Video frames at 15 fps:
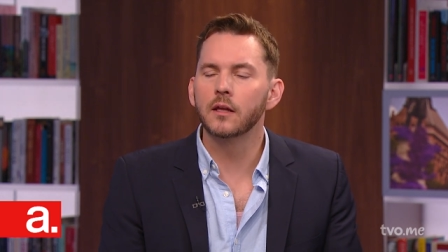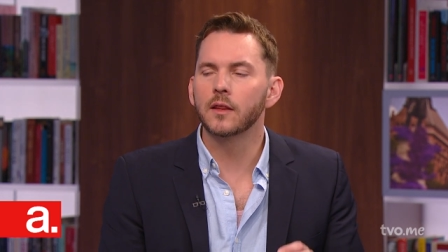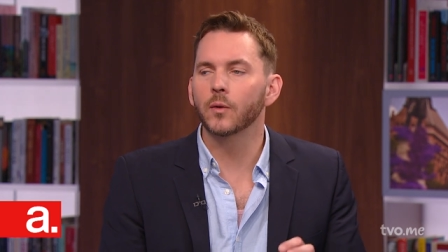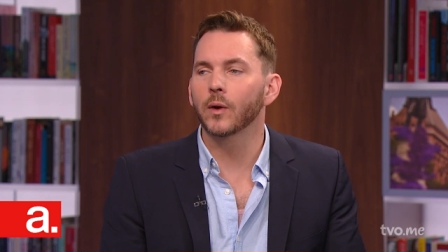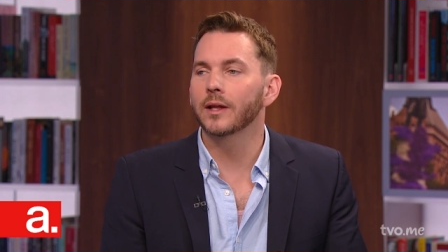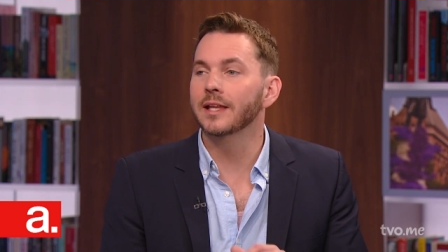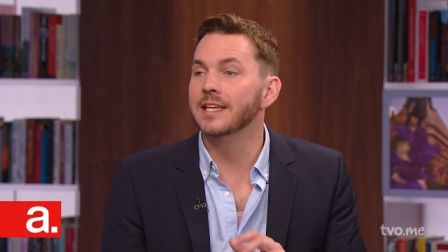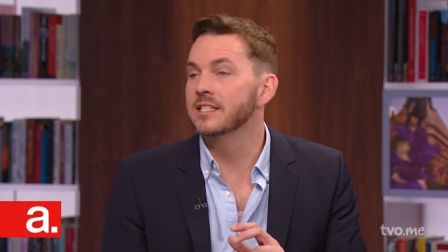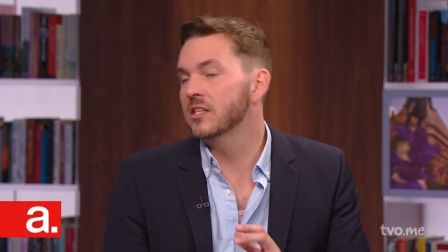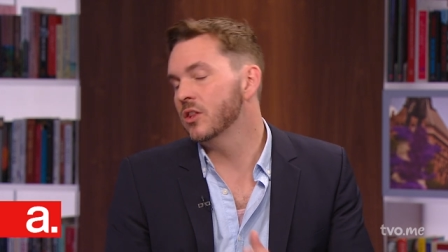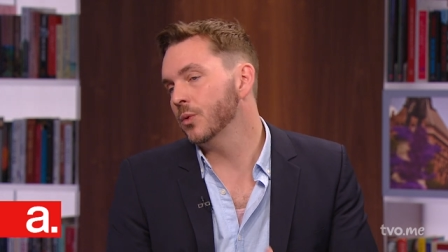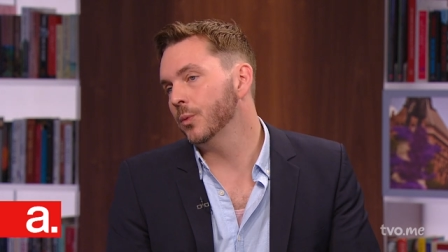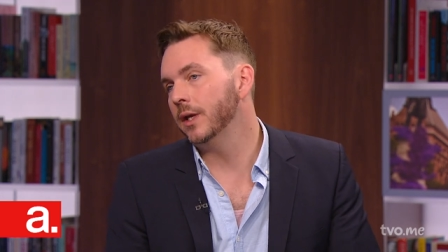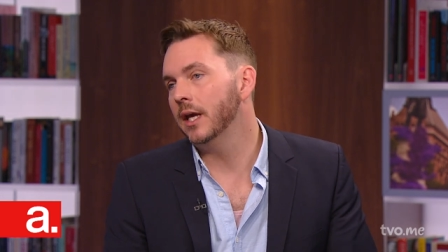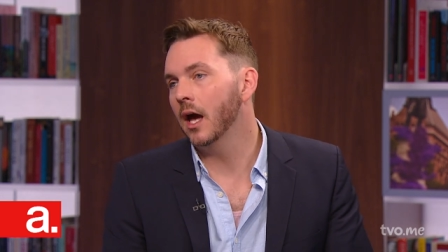there were at least
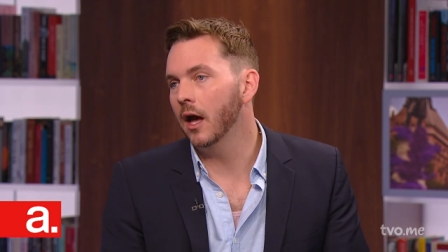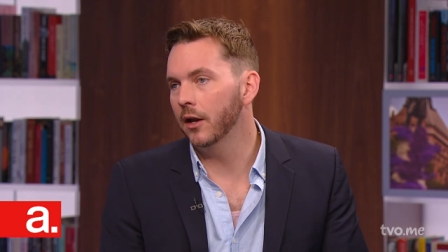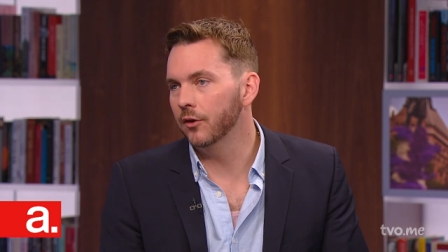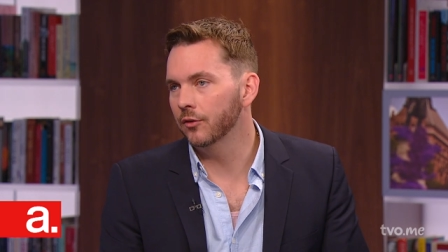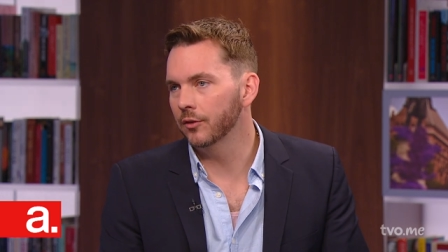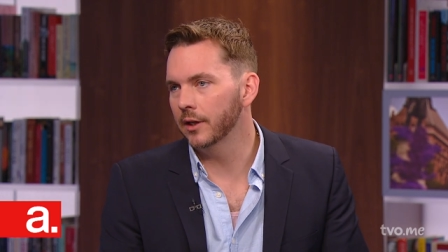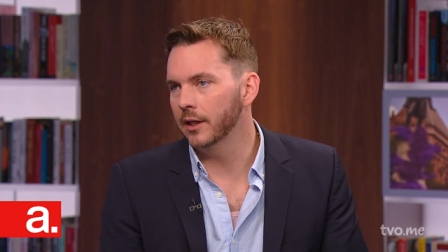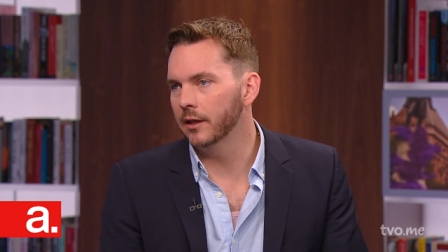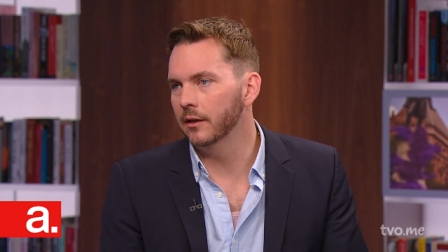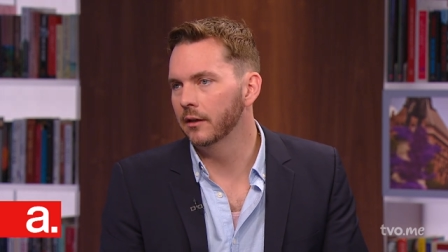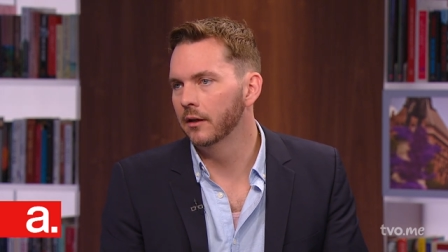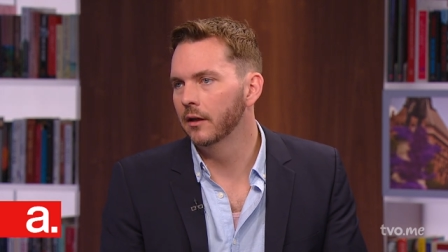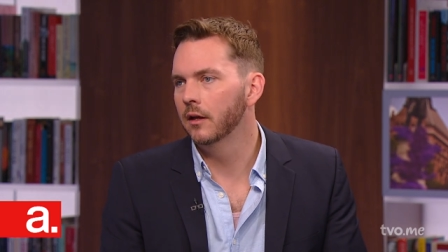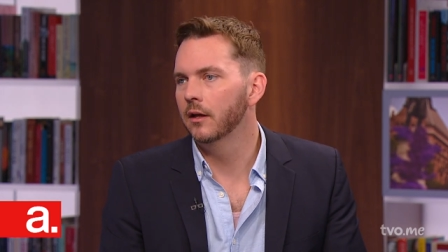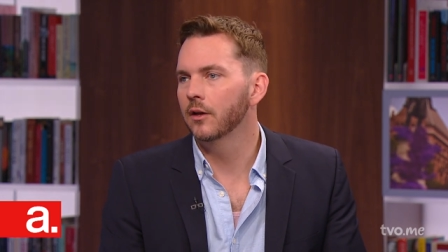three hundred
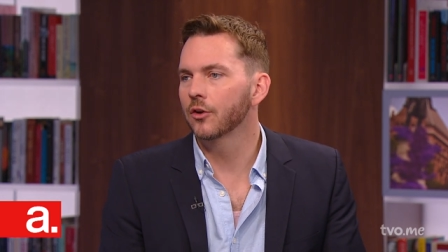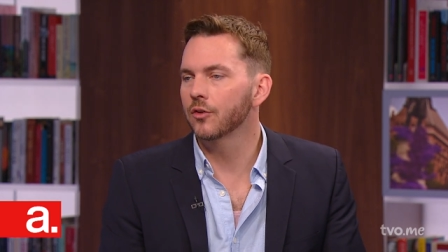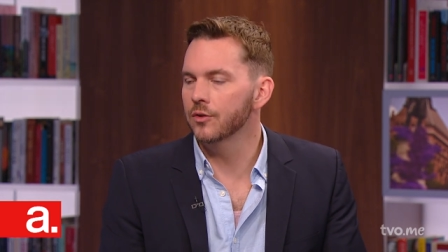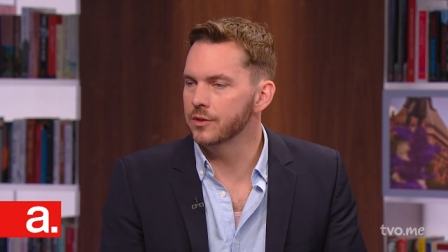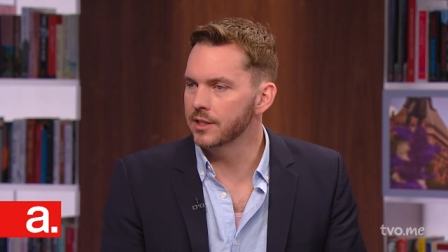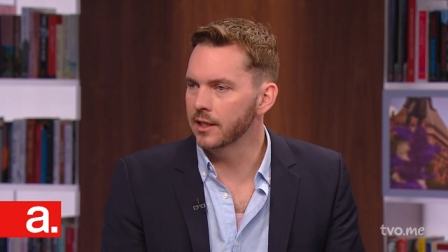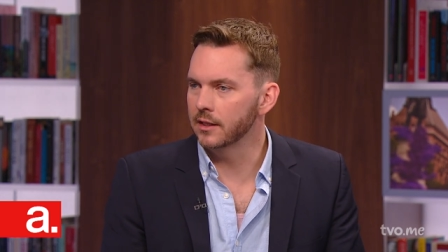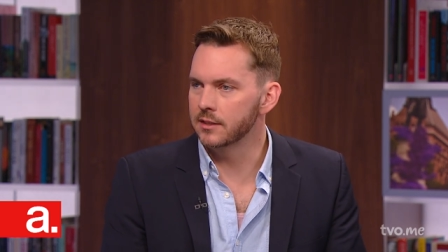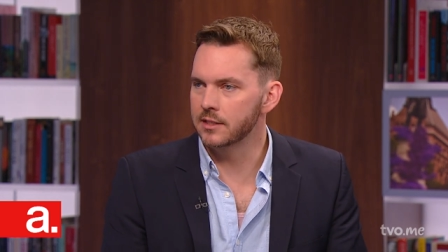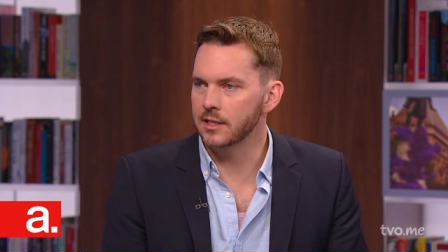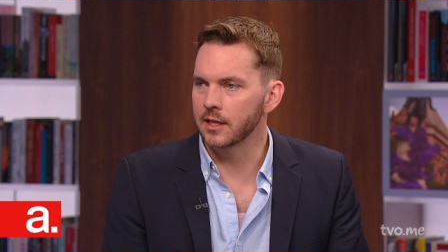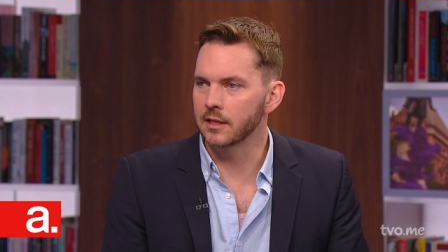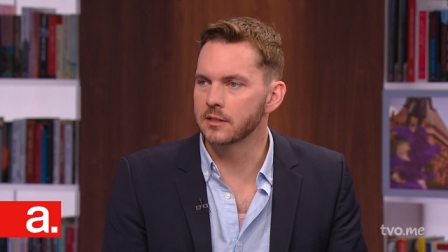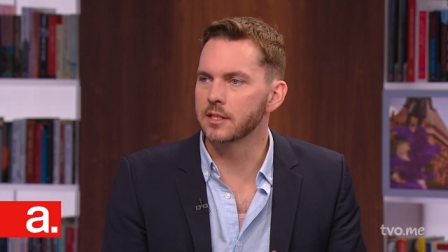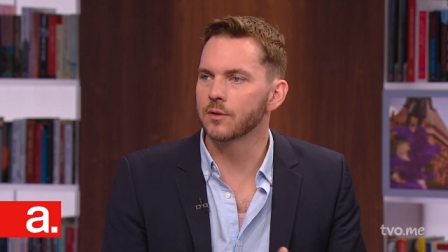cruising
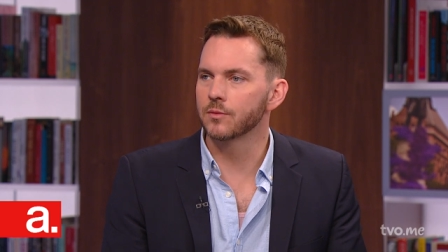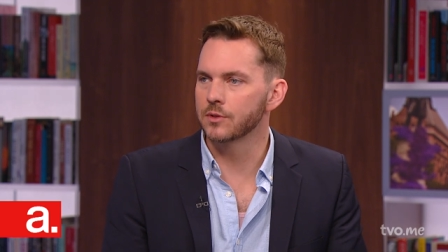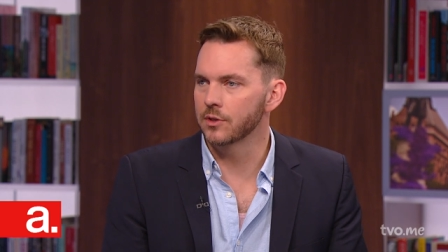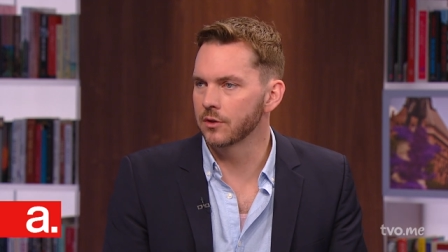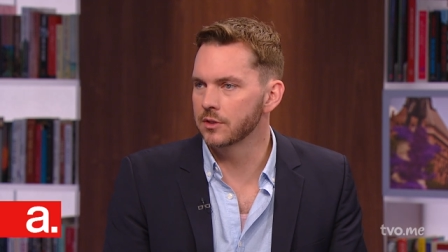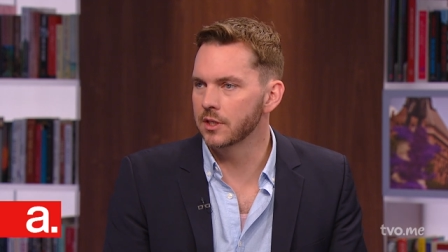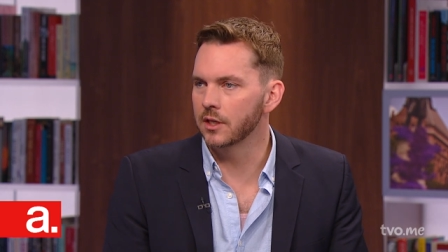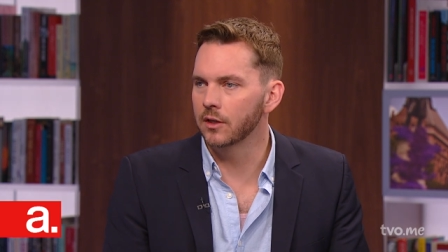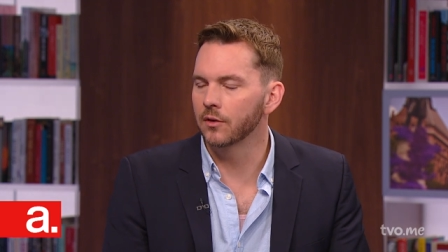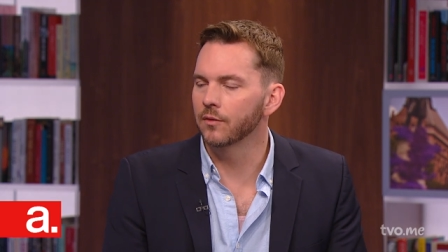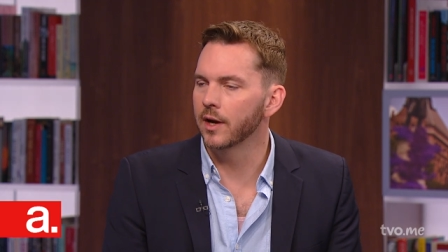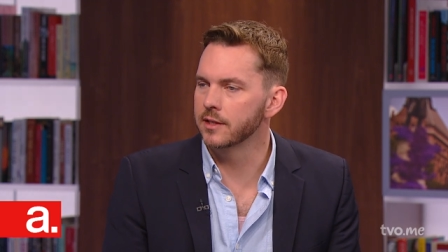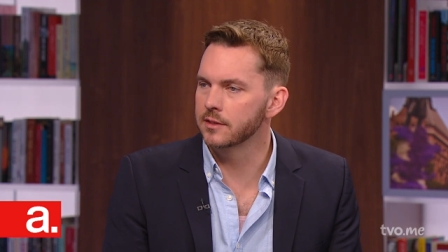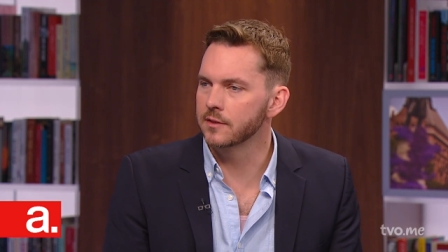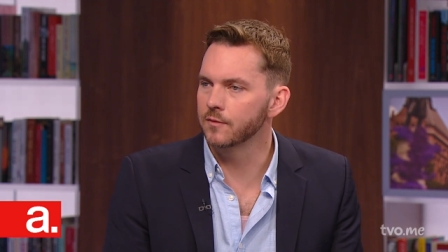stings that resulted in
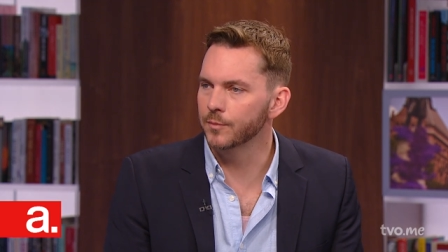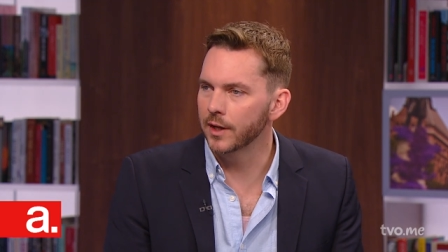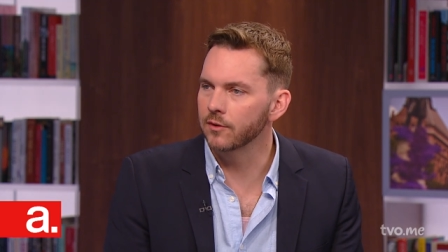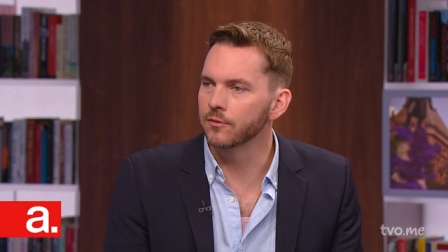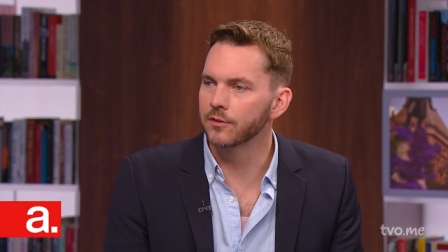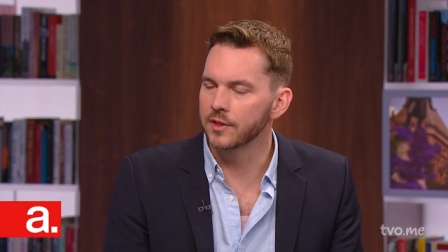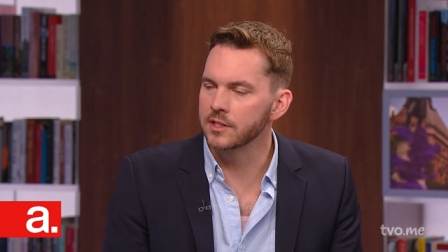arrests of men for